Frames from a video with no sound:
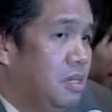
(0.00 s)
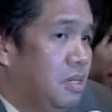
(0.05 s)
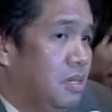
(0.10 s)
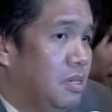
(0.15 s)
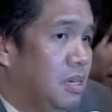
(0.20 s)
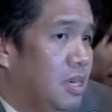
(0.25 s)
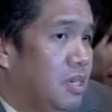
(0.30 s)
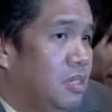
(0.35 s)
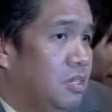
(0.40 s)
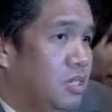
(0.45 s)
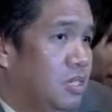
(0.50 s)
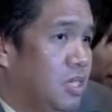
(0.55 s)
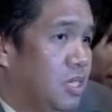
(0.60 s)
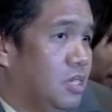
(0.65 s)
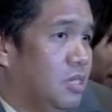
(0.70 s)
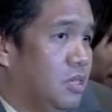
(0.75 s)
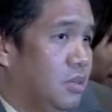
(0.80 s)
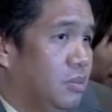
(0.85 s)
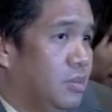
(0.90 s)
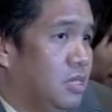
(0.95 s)
other
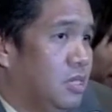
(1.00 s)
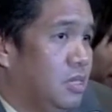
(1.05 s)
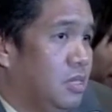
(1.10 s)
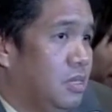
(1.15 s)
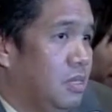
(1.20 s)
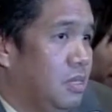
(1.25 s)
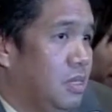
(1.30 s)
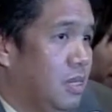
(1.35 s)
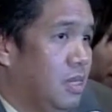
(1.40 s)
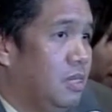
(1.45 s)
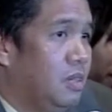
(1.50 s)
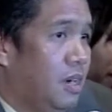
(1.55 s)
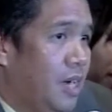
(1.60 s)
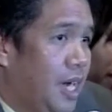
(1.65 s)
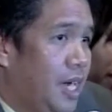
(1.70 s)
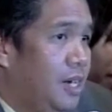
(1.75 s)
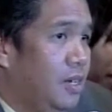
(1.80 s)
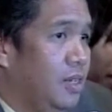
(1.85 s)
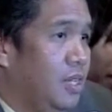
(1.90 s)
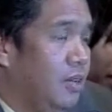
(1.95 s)
systems, other
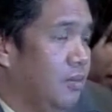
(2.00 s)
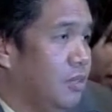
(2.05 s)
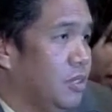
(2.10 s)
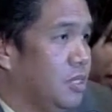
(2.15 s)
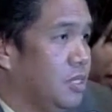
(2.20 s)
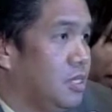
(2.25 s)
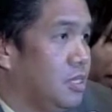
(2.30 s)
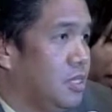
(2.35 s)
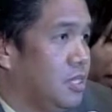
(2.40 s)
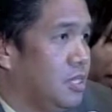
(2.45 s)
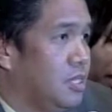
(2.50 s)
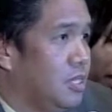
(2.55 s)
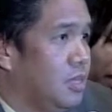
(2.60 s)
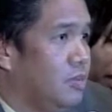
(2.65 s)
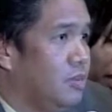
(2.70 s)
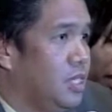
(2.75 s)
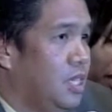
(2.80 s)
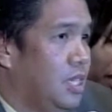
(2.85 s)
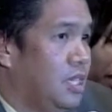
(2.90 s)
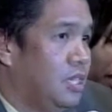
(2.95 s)
higher levels of
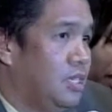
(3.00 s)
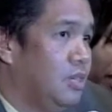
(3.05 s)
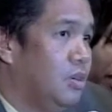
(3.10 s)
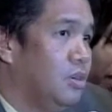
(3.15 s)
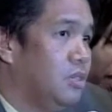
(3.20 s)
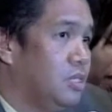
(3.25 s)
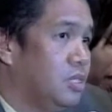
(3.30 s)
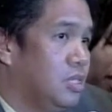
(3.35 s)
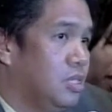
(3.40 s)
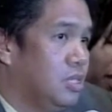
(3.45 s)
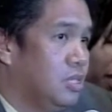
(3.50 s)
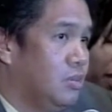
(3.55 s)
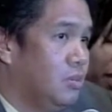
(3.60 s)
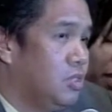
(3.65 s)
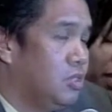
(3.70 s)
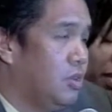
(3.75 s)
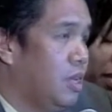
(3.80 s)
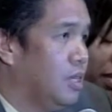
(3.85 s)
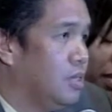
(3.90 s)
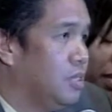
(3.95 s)
systems, and adult
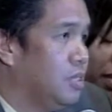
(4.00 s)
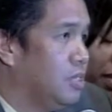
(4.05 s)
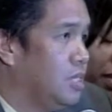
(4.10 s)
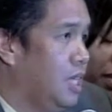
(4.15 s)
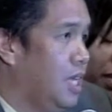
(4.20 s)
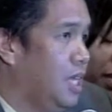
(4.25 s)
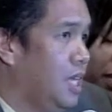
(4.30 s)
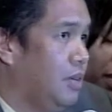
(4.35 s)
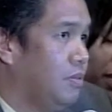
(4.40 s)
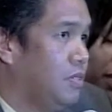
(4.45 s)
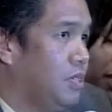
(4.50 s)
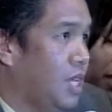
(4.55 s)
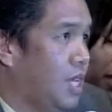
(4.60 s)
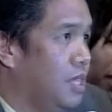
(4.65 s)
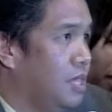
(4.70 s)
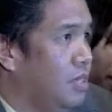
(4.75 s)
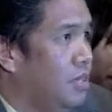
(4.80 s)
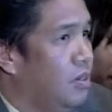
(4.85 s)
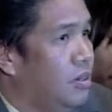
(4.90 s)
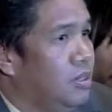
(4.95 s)
systems throughout the state have
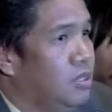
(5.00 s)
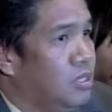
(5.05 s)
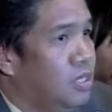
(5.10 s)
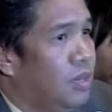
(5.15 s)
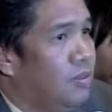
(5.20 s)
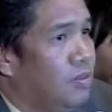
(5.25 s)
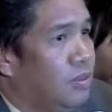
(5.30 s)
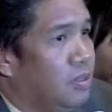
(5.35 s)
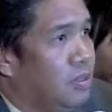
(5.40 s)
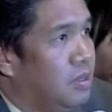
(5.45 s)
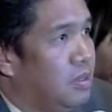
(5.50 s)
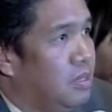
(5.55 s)
sat there and suffered.